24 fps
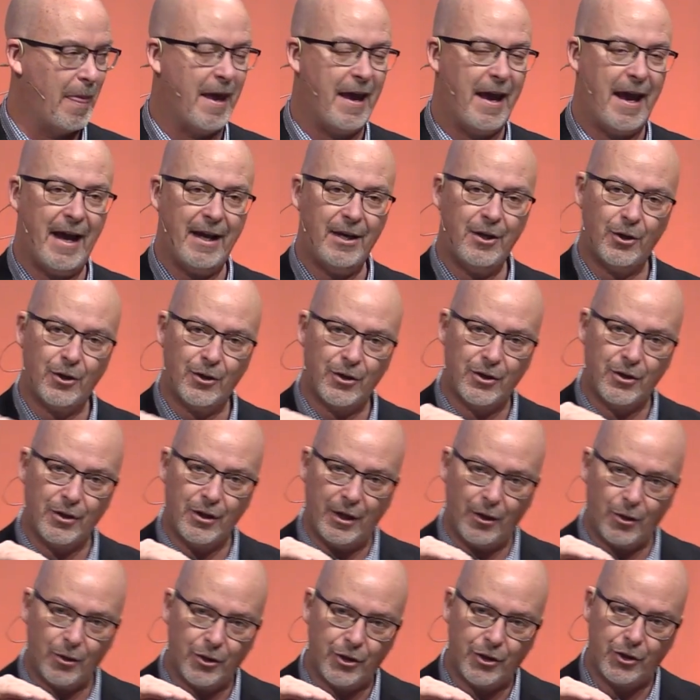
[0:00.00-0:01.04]
And
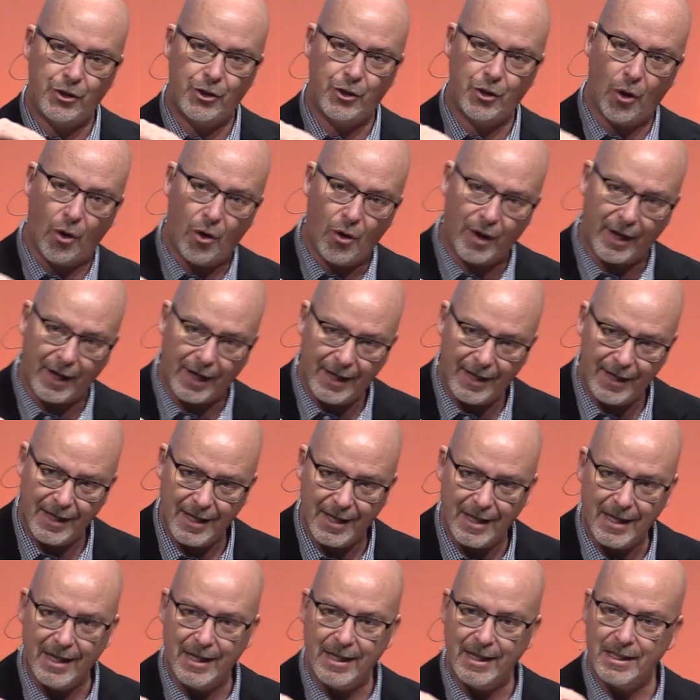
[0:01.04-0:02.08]
her joy
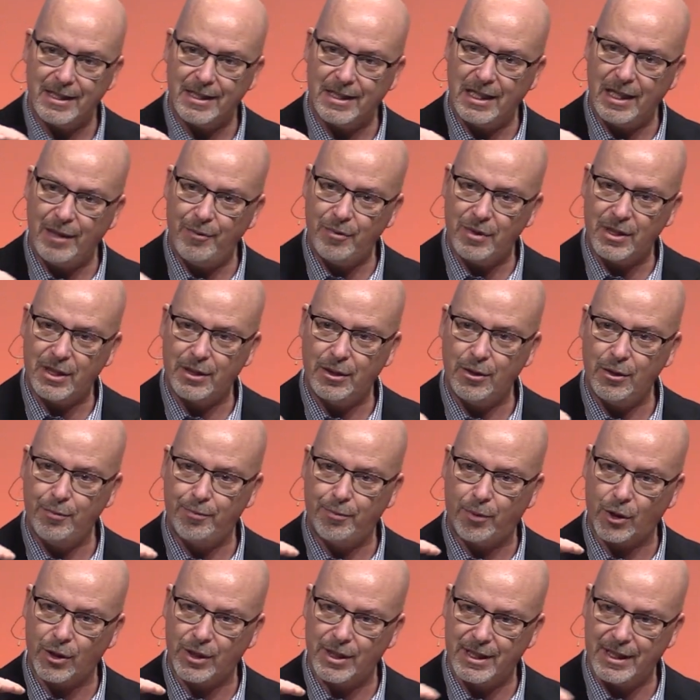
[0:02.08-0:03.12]
seems to
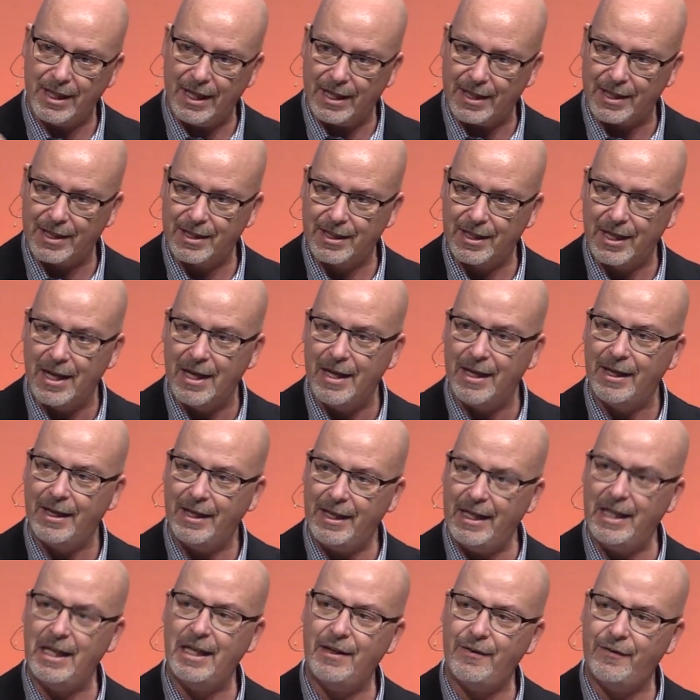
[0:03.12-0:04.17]
persist
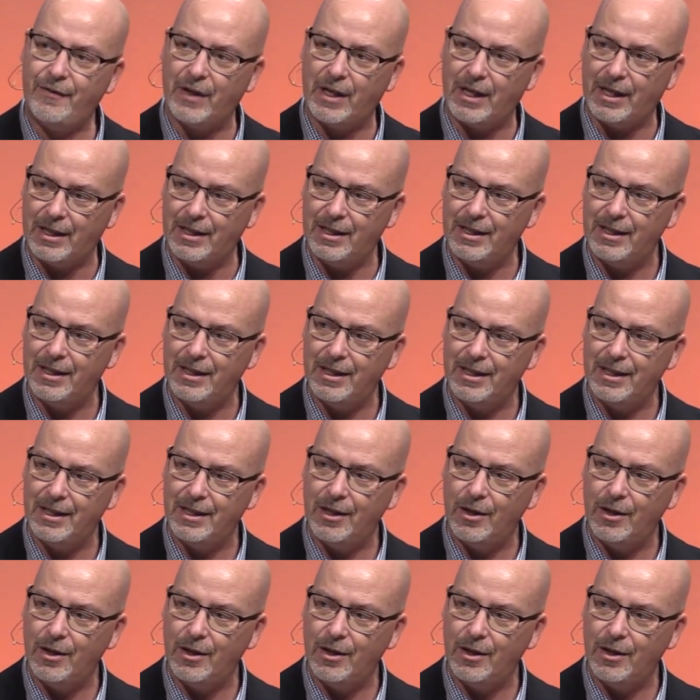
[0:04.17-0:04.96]
even